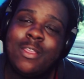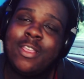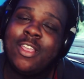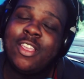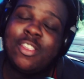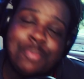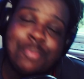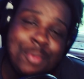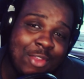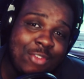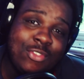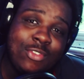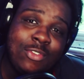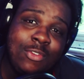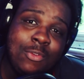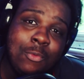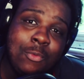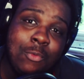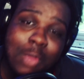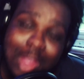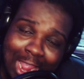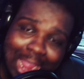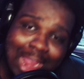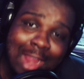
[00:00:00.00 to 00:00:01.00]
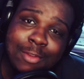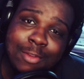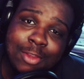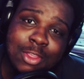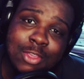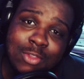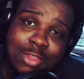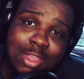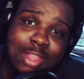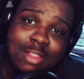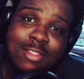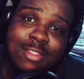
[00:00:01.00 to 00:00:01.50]
especially after
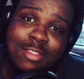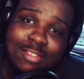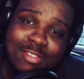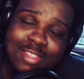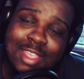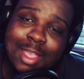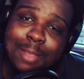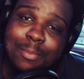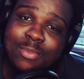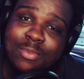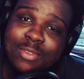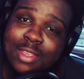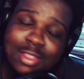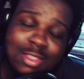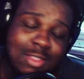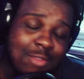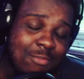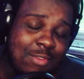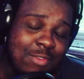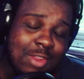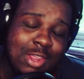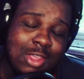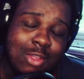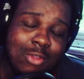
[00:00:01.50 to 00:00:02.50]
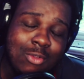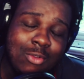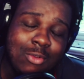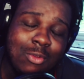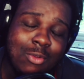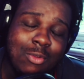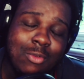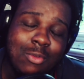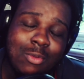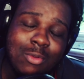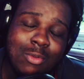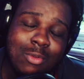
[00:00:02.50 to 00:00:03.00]
you get these tips in the video
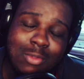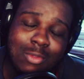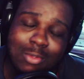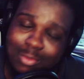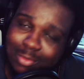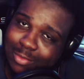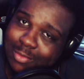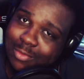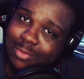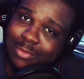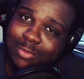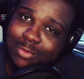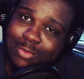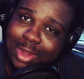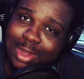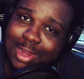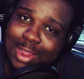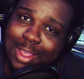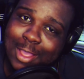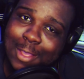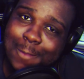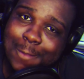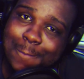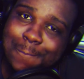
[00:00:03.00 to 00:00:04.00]
right now.